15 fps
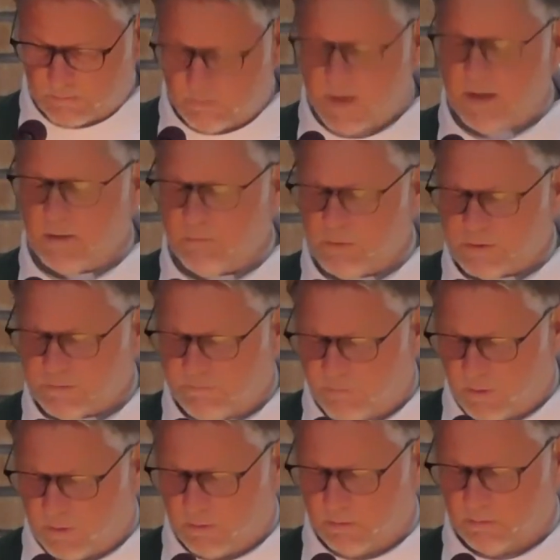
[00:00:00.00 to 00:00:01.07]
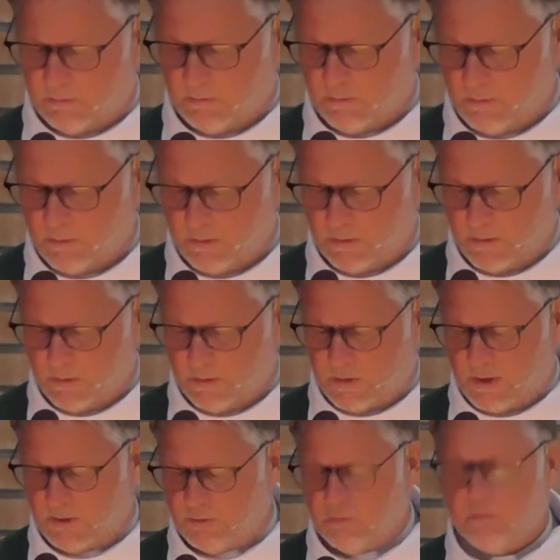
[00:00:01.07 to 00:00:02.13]
When it was full,
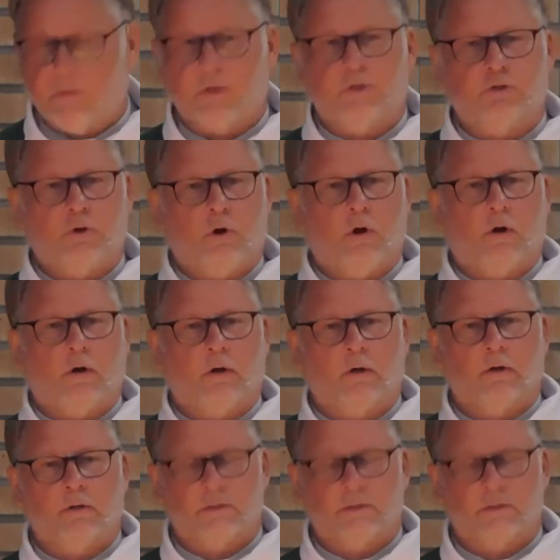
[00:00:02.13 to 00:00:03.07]
they drew it ashore,